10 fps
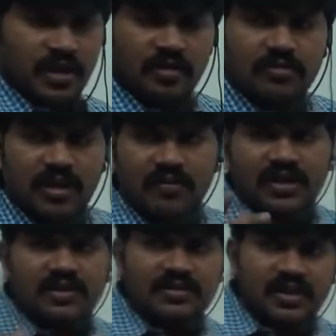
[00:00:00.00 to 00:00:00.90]
Can you tell
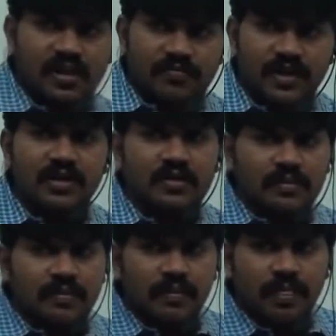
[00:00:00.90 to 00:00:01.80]
what is the jar file?
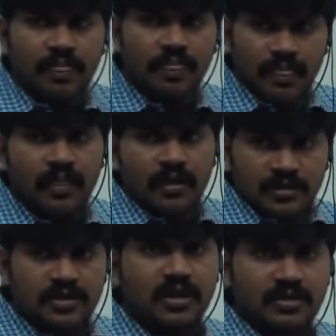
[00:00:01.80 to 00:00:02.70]

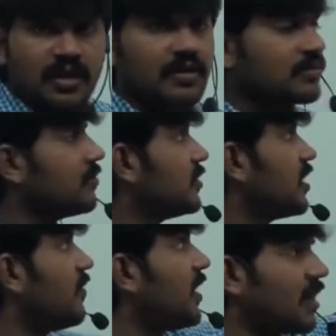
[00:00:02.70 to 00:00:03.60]

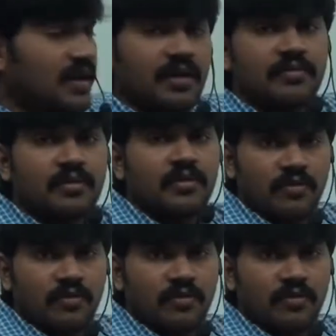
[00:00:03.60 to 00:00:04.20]
Java archive.